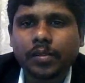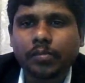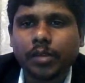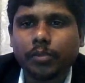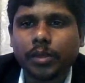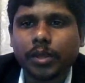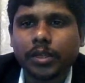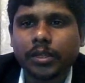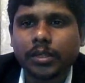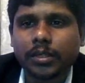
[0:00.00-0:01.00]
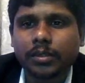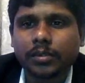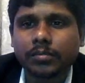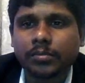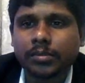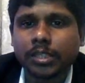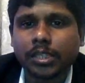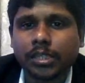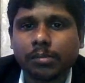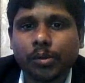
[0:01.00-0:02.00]
when we are
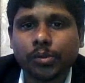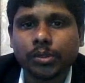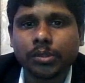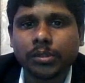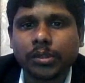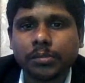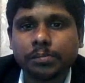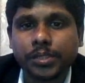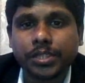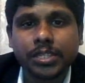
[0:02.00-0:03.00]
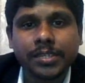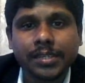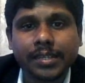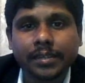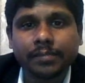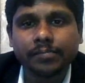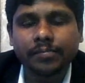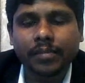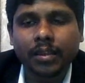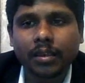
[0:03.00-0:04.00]
thinking about purchasing
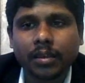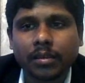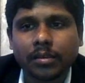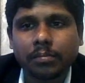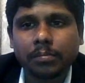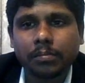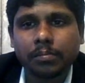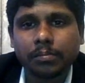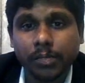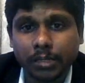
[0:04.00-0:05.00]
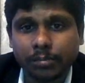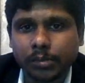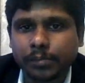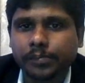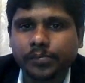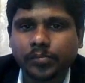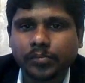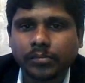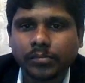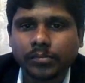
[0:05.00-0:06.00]
EMM.
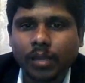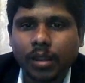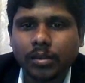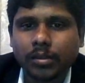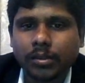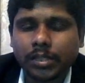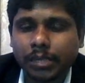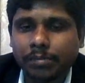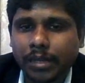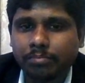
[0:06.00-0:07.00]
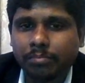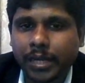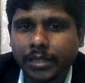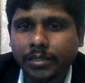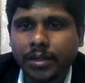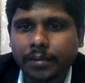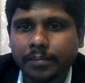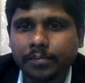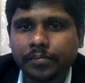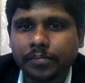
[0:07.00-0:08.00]
Keep that in mind.
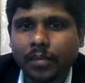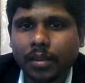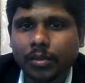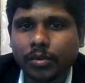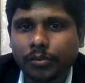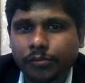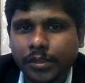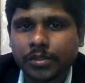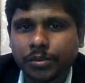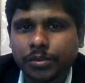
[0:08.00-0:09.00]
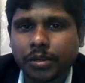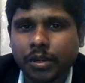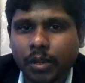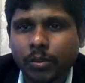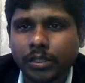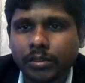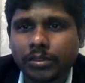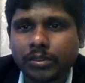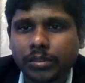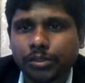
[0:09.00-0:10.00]
Your first question
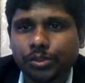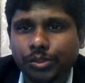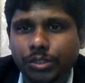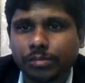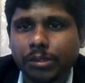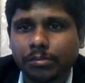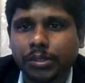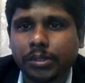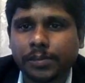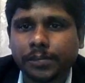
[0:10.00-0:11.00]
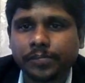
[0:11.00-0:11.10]
always, you should remember,